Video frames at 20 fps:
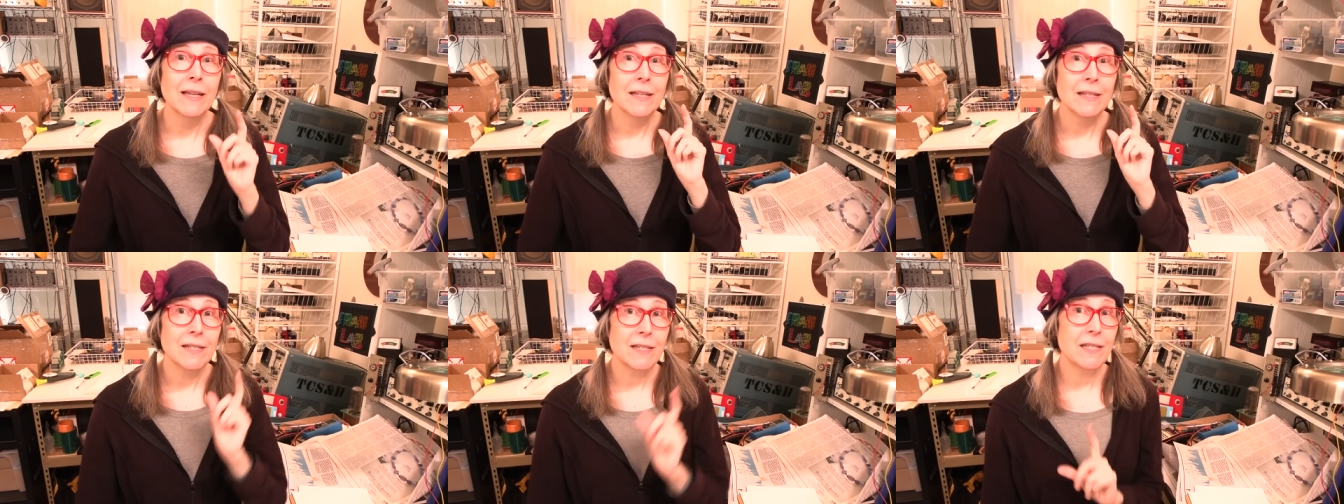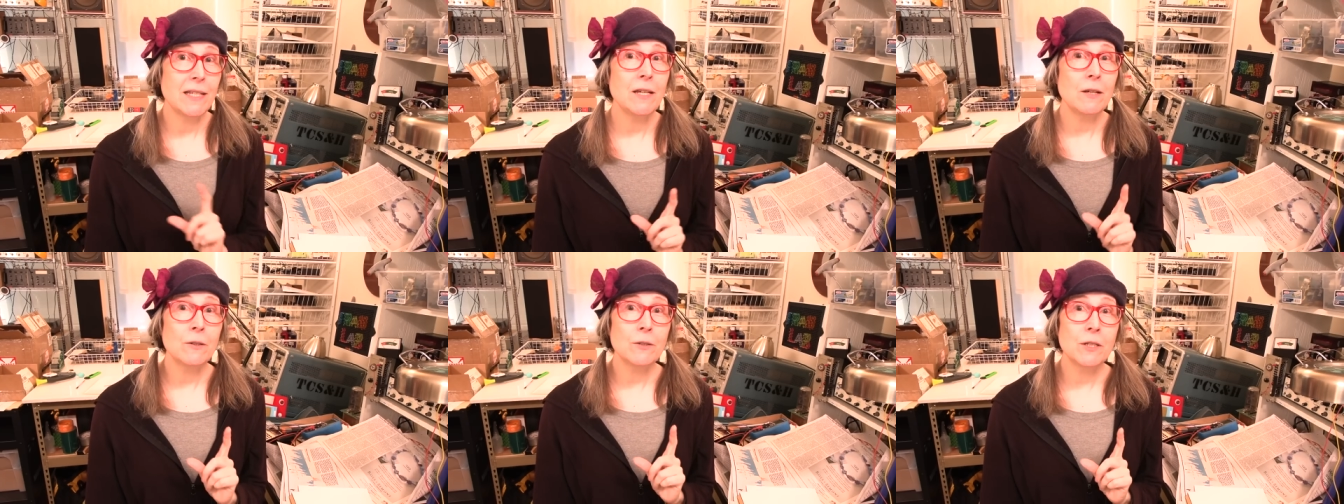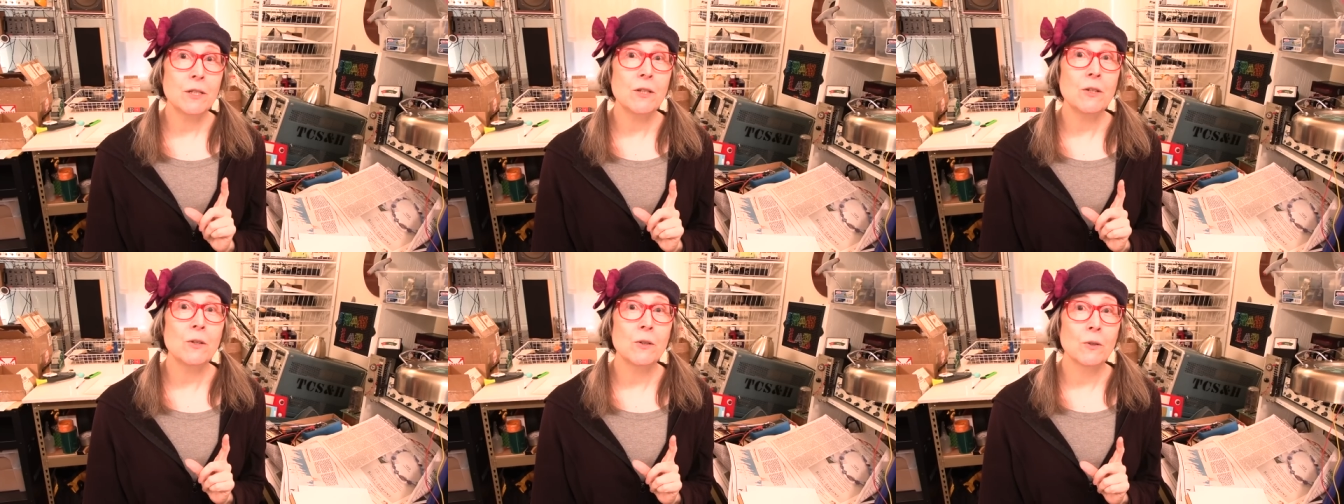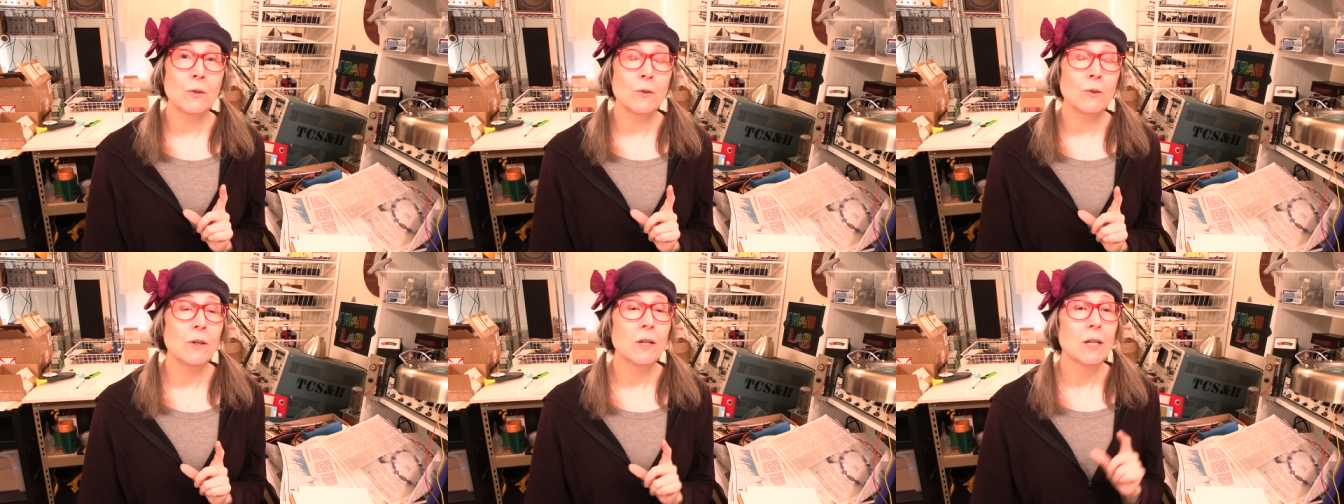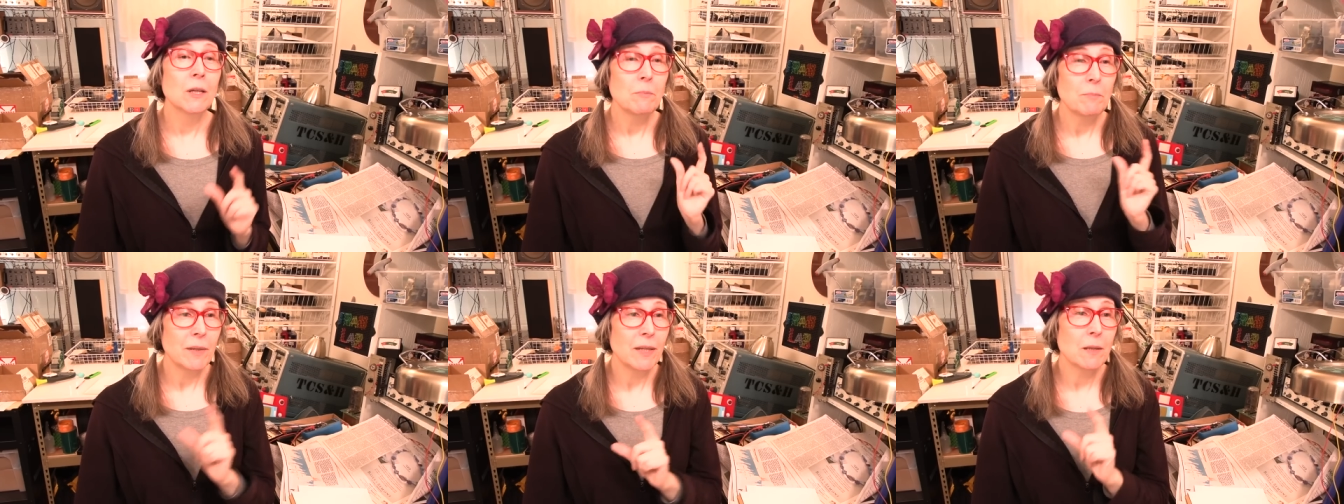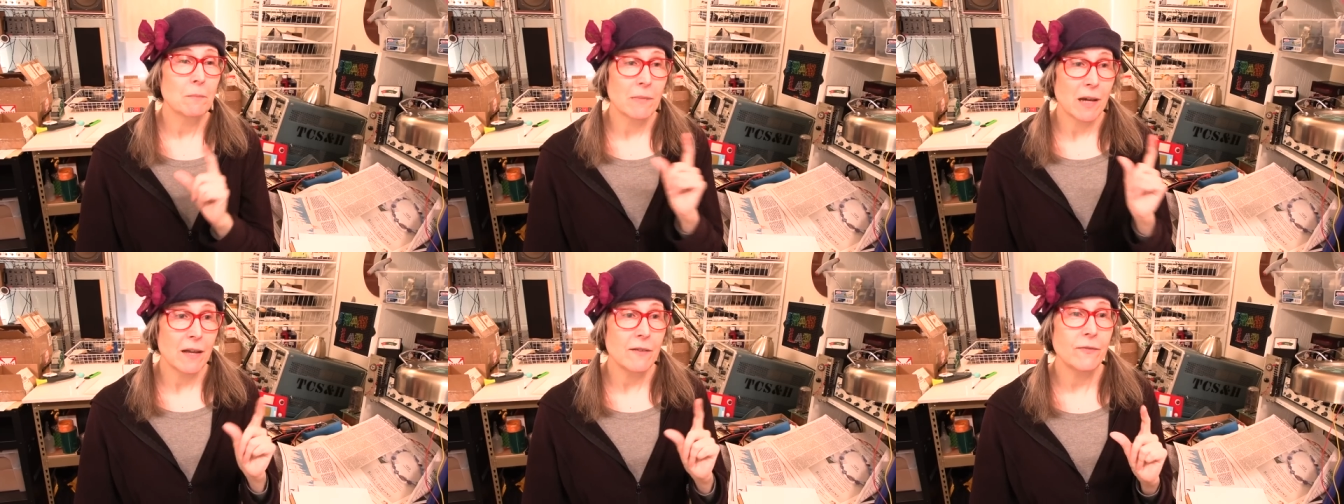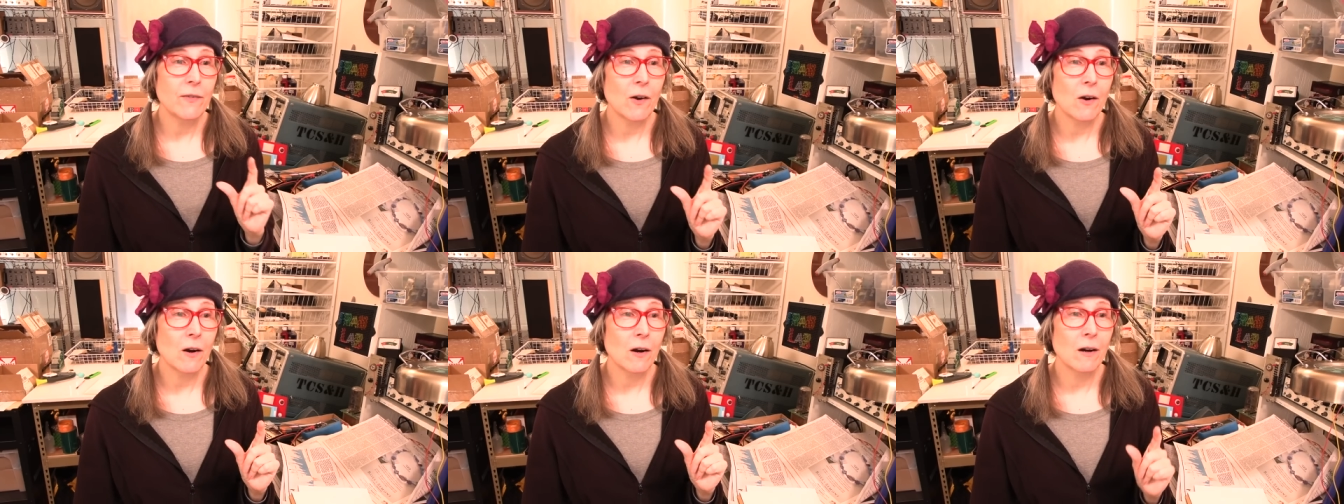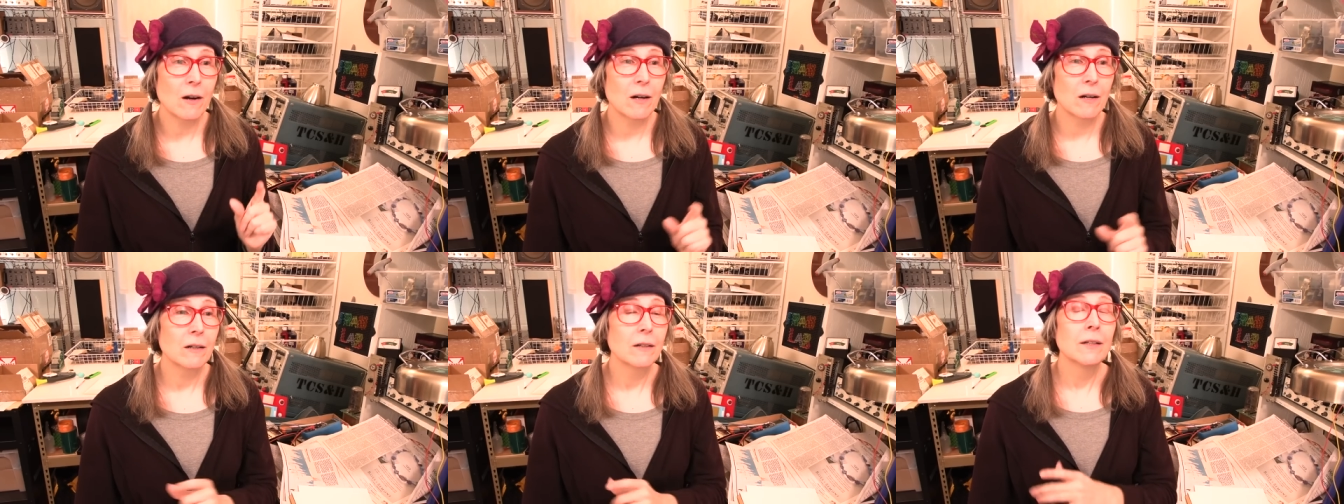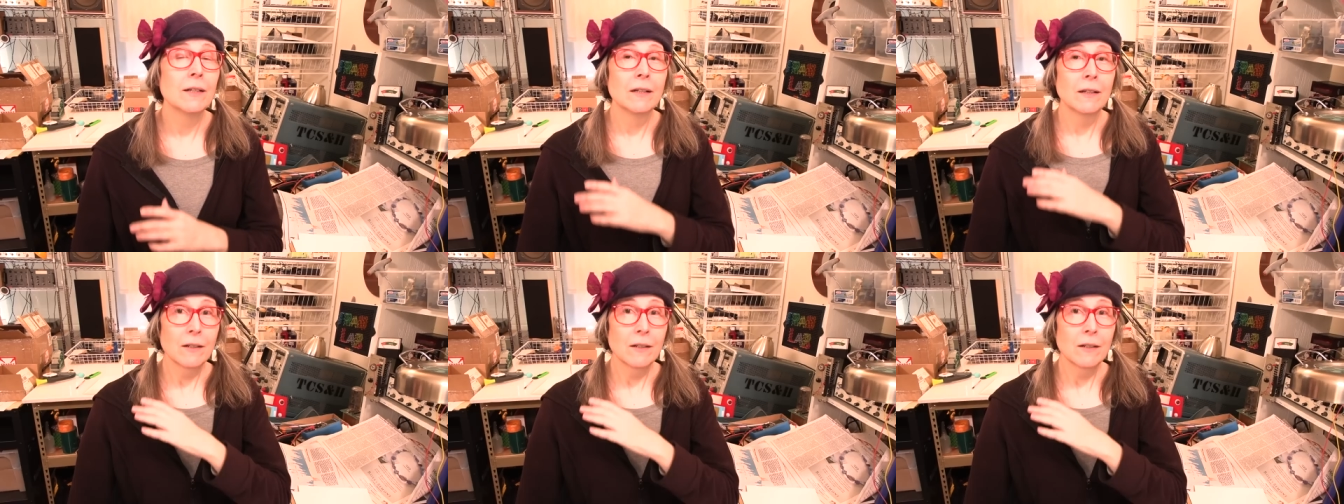CO2 being by far